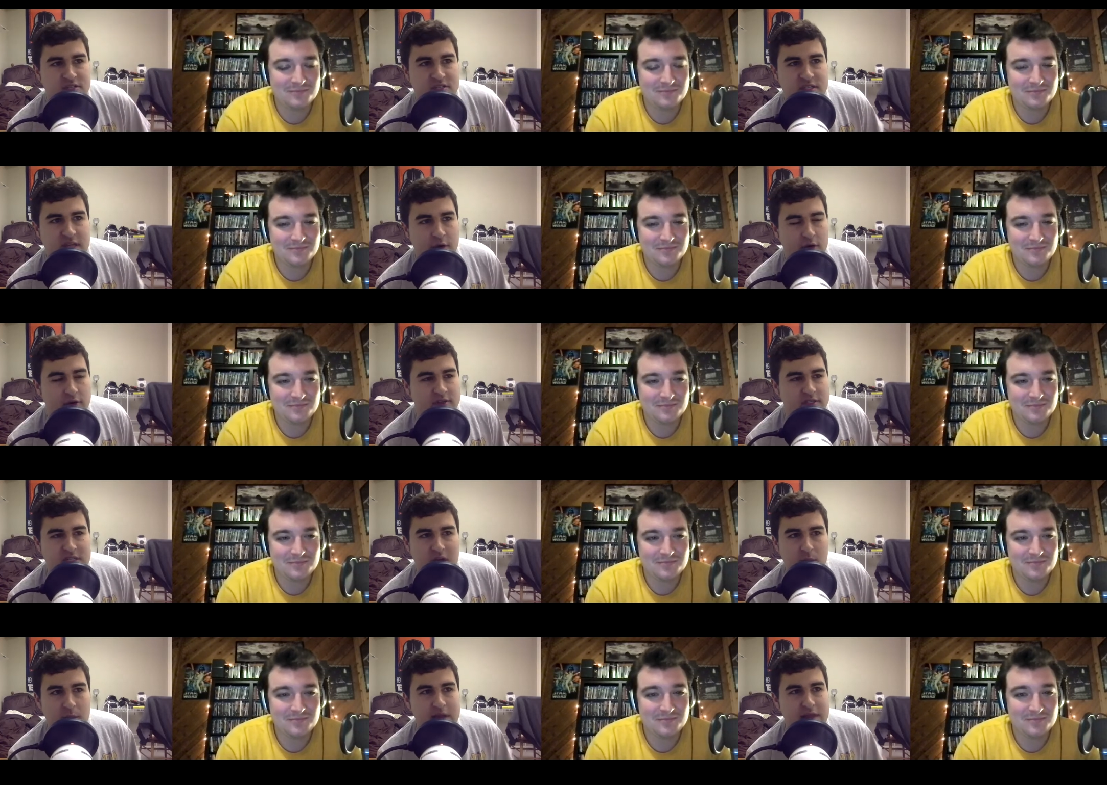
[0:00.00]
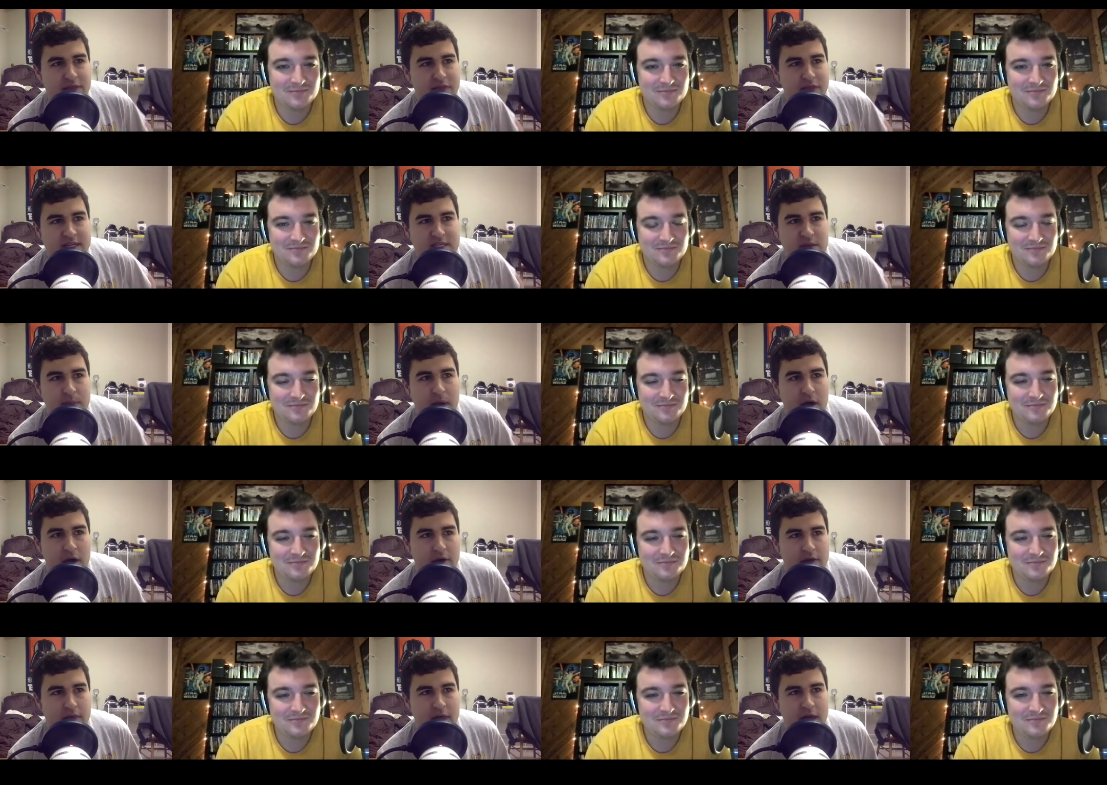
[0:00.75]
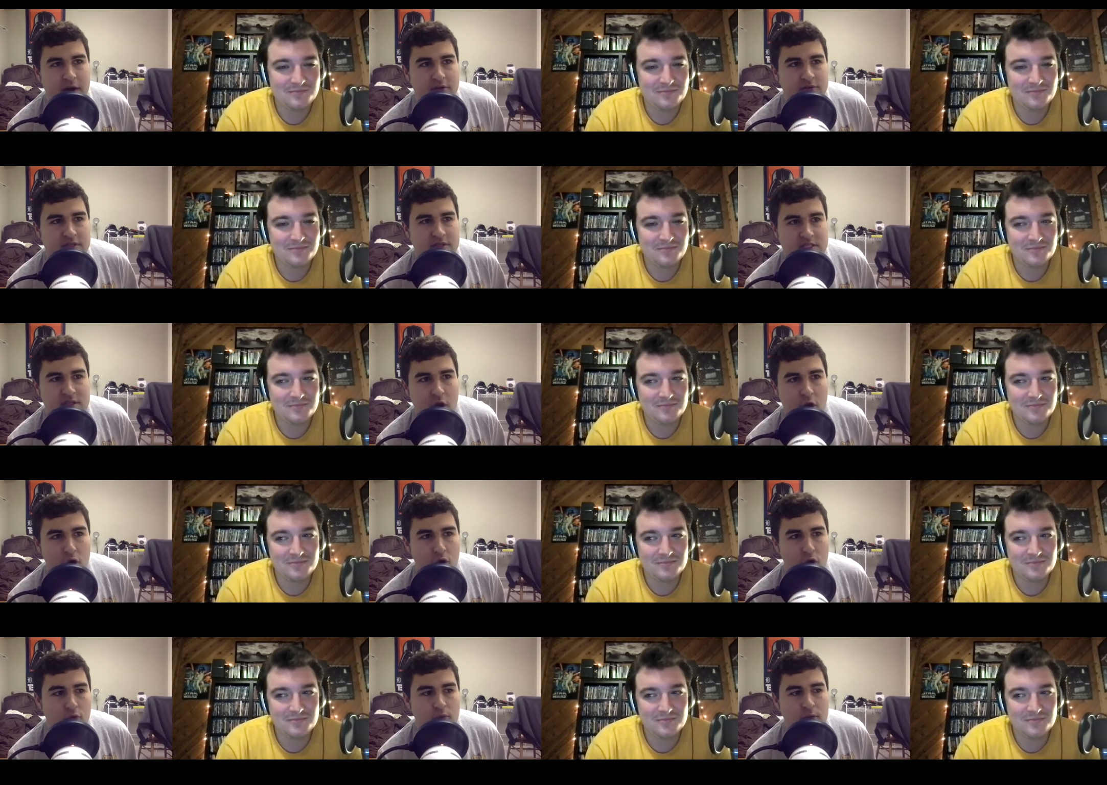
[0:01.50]
Speaker 1: There are so many things about it that are
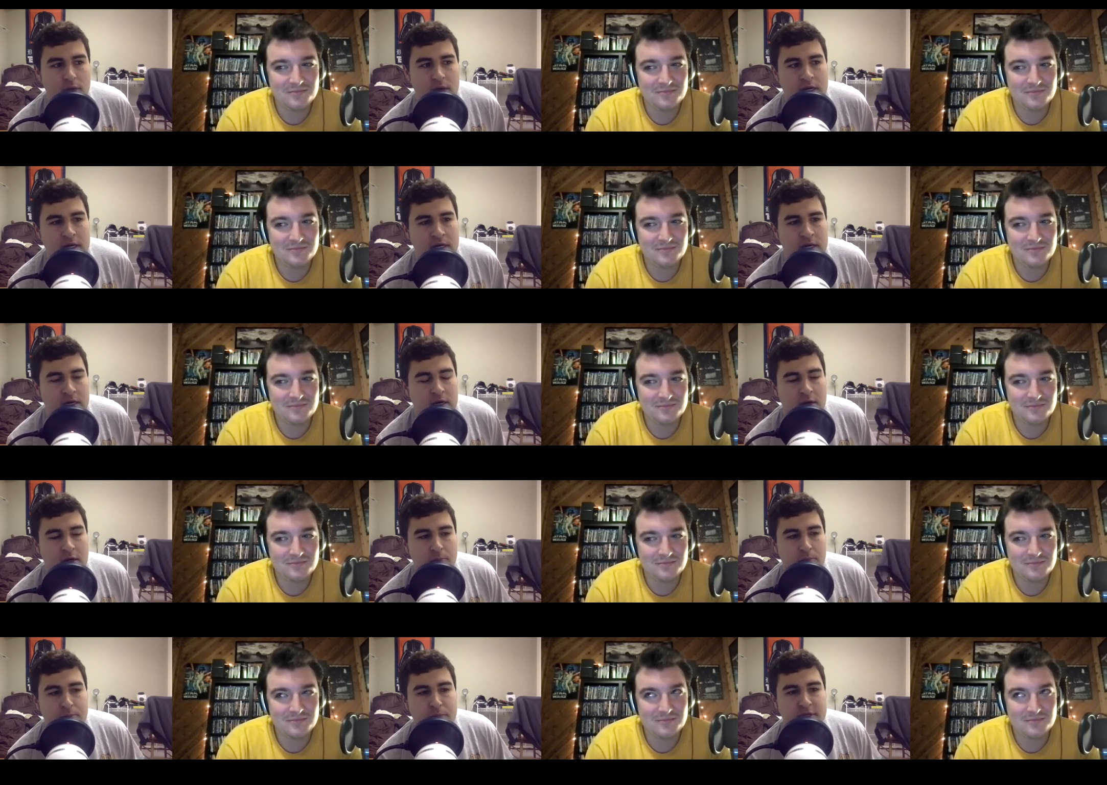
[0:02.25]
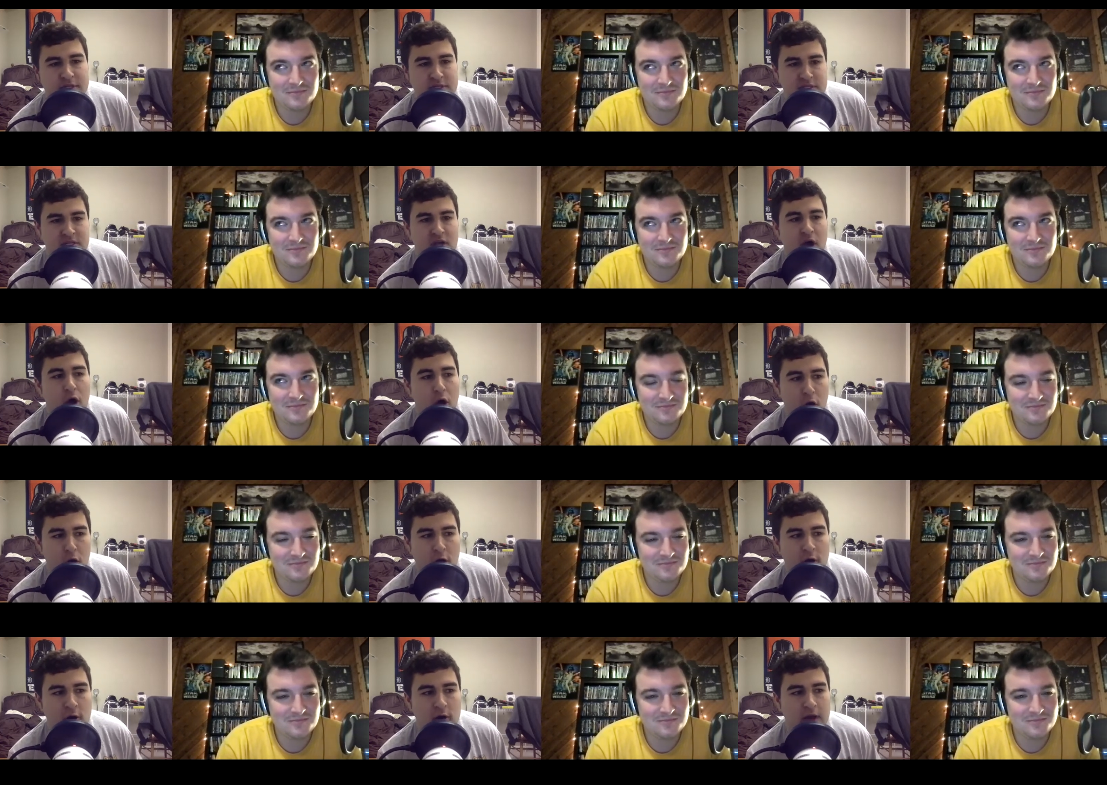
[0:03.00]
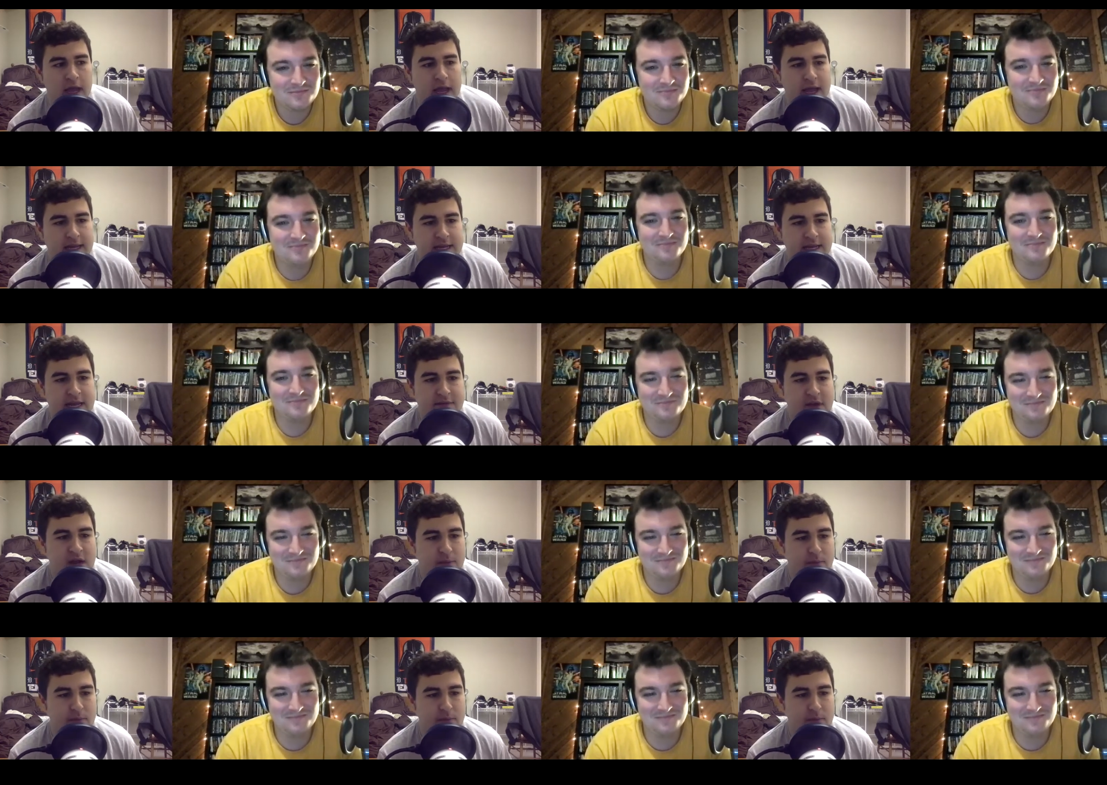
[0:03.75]
so bizarre and even at